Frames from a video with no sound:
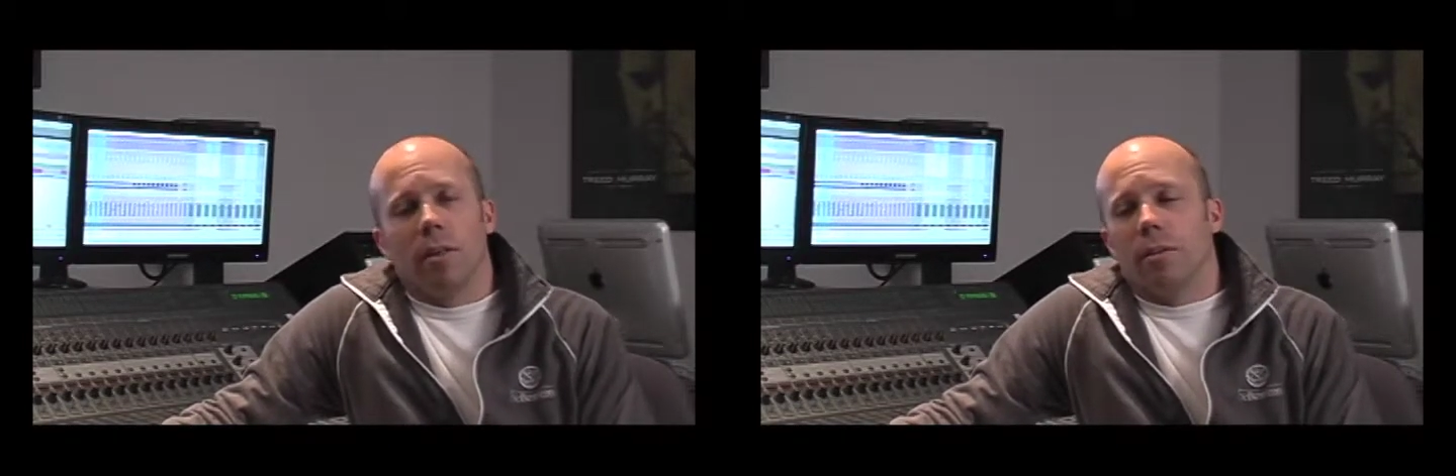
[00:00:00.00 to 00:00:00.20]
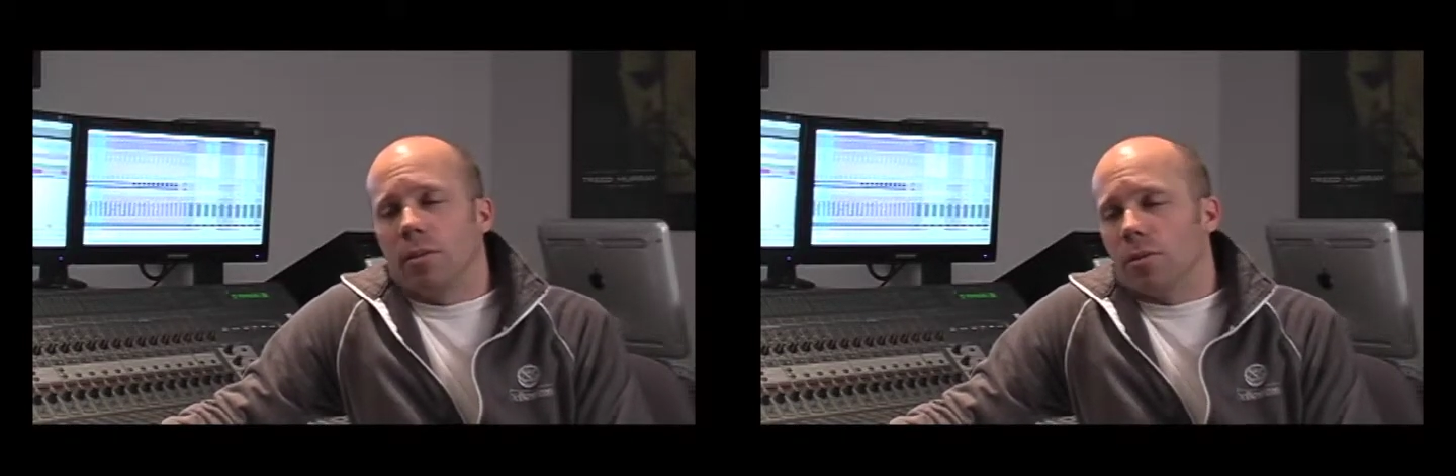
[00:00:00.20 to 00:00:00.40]

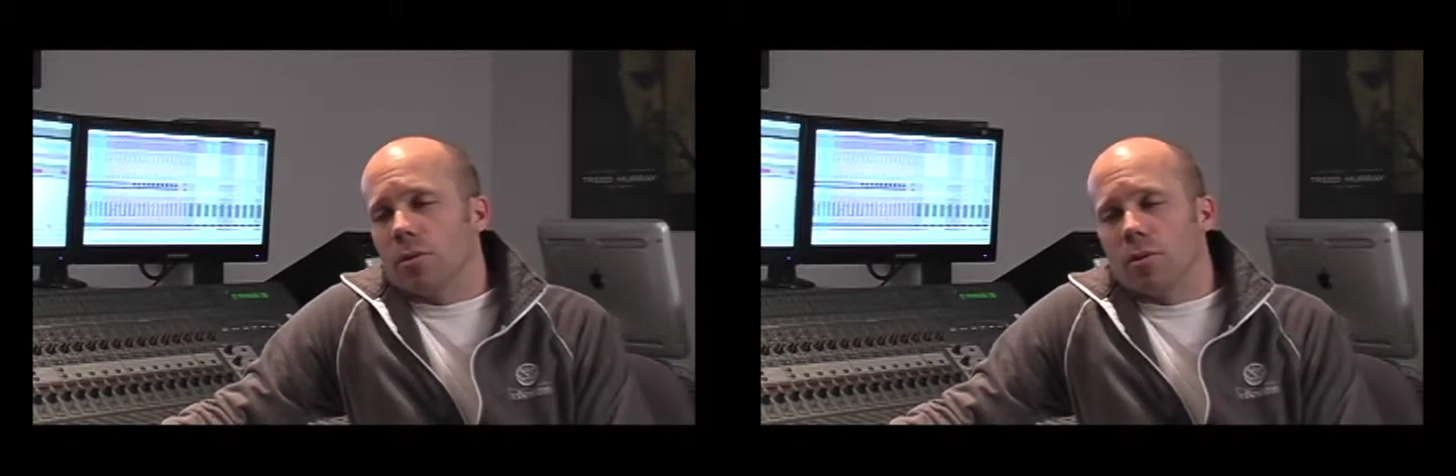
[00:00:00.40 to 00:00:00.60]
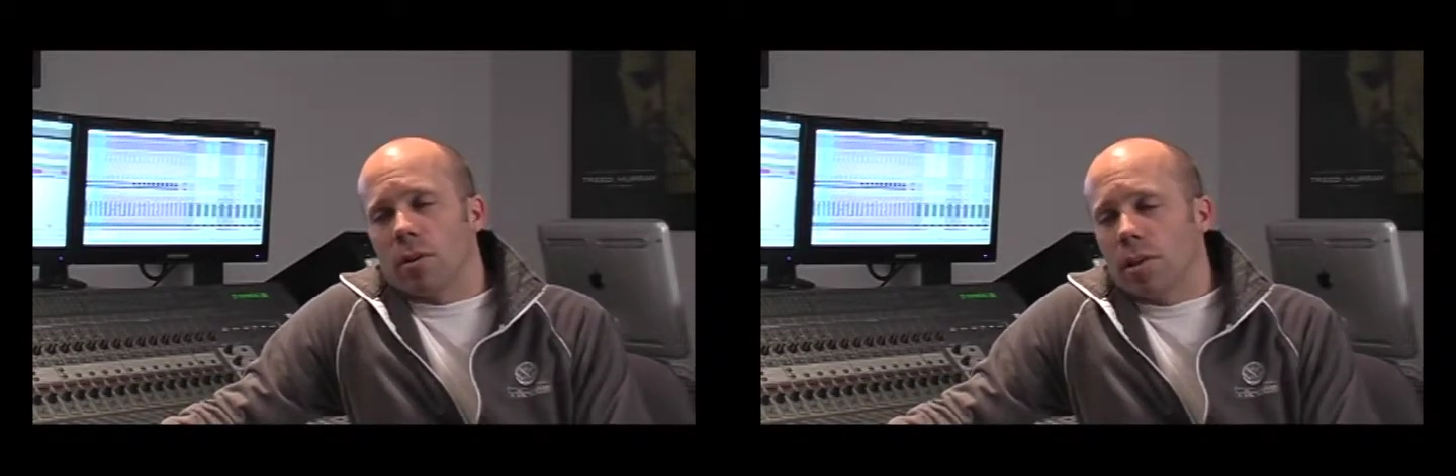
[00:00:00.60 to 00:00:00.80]

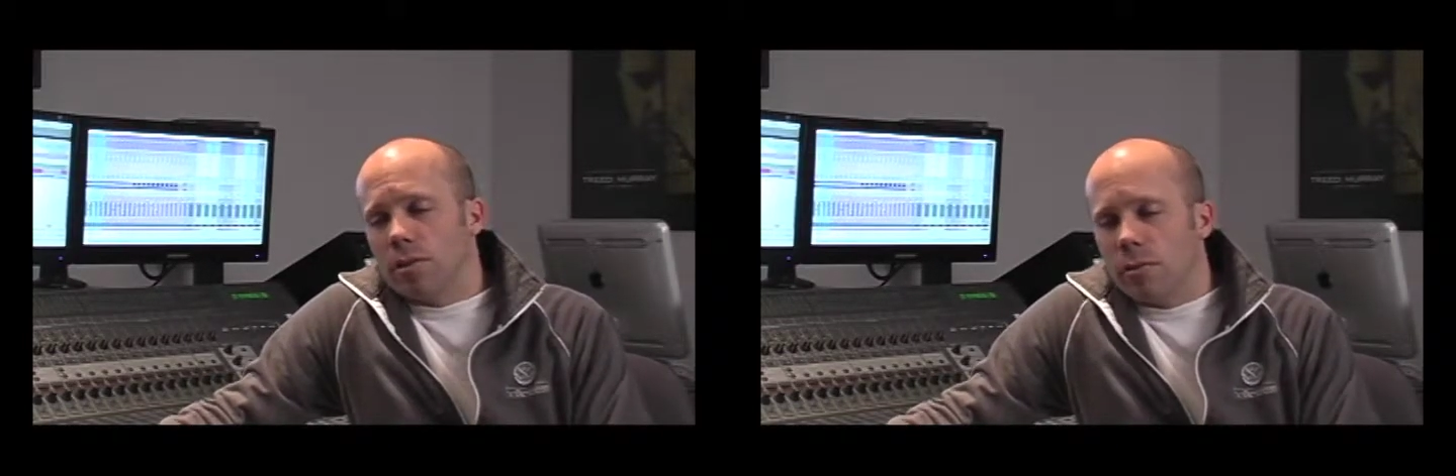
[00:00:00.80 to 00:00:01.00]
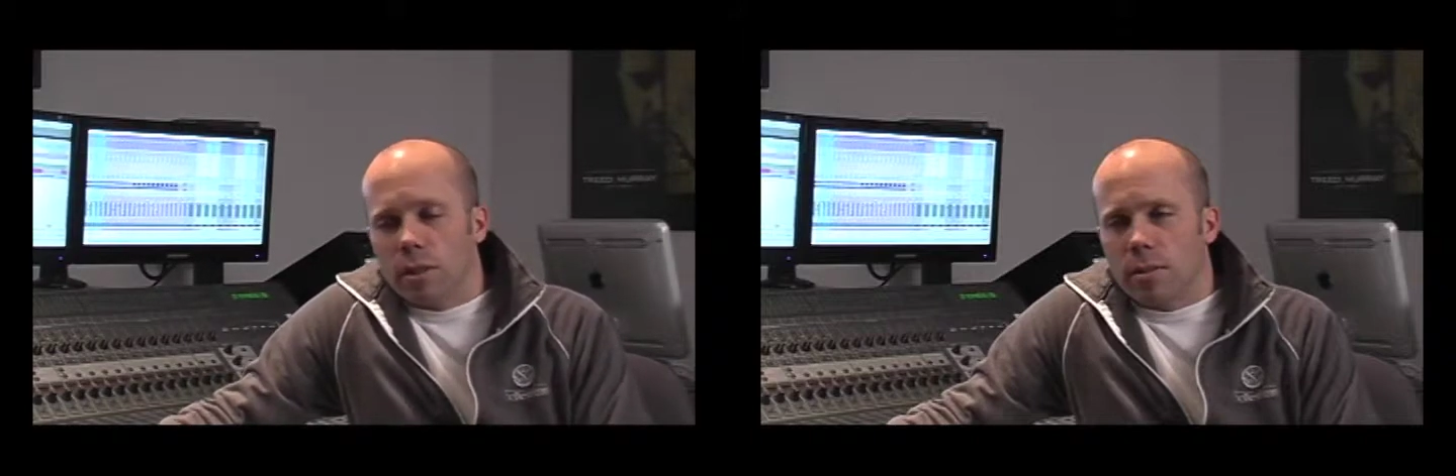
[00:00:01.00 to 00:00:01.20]
there's all
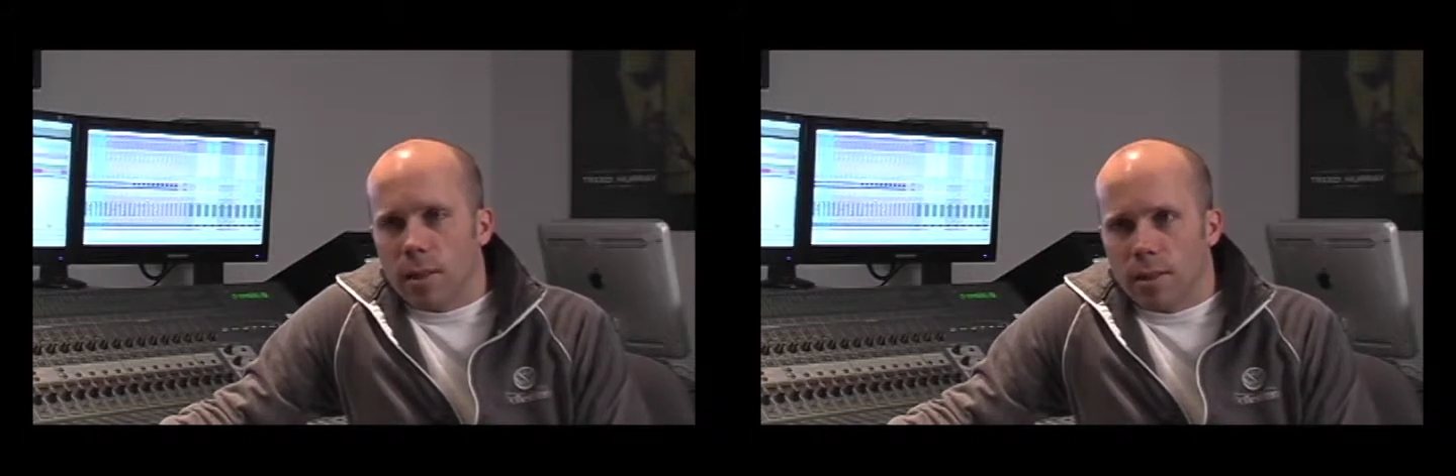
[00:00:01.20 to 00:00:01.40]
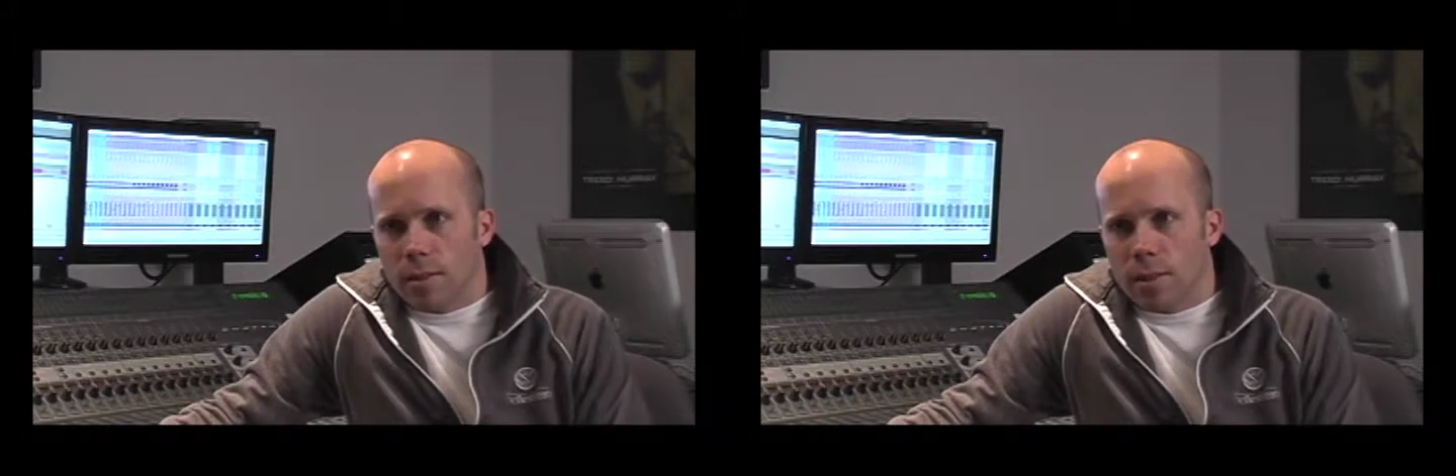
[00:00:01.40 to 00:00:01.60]
kinds of
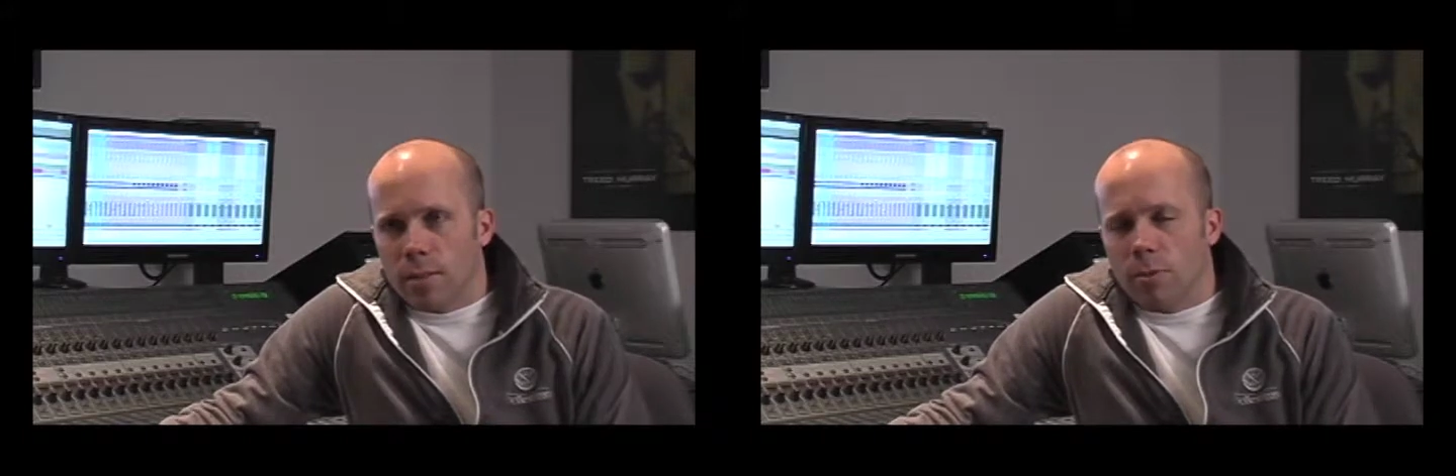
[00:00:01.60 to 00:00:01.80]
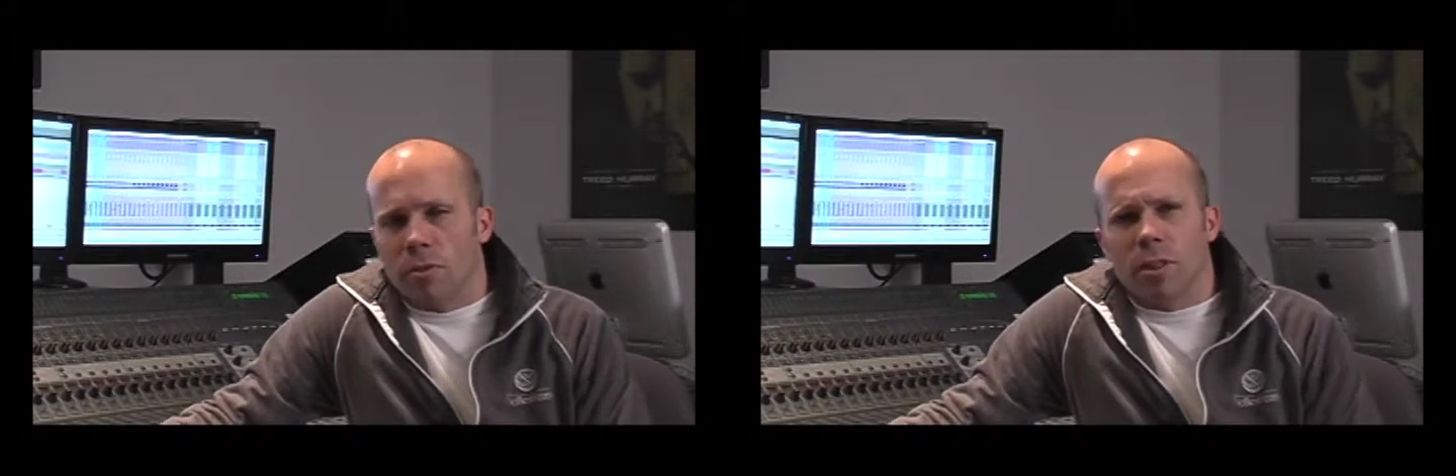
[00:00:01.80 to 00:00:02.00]
insects and that
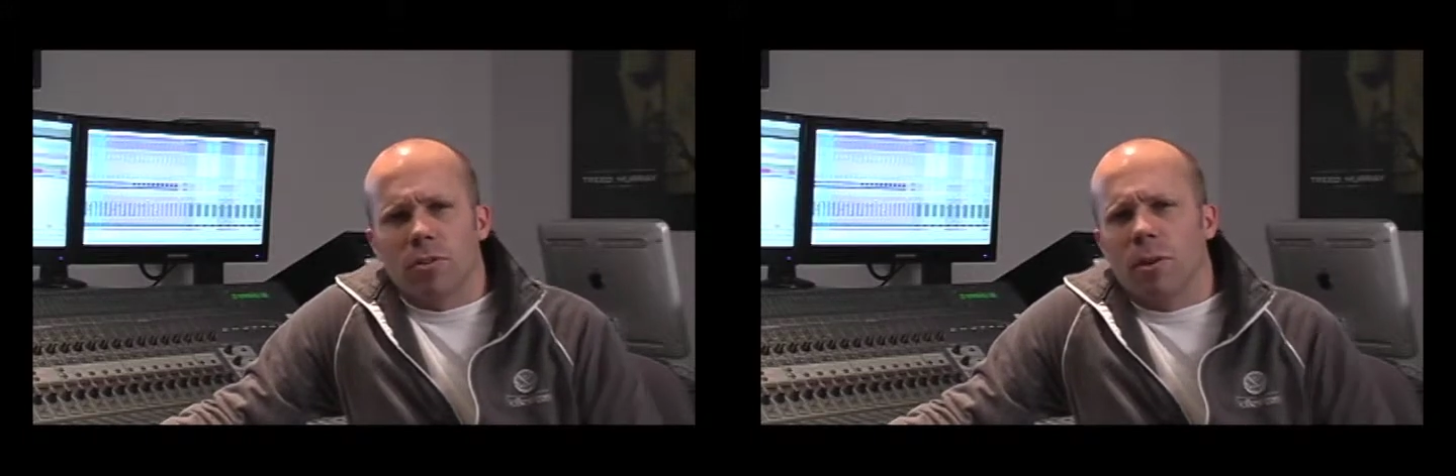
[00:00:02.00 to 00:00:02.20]
type of thing.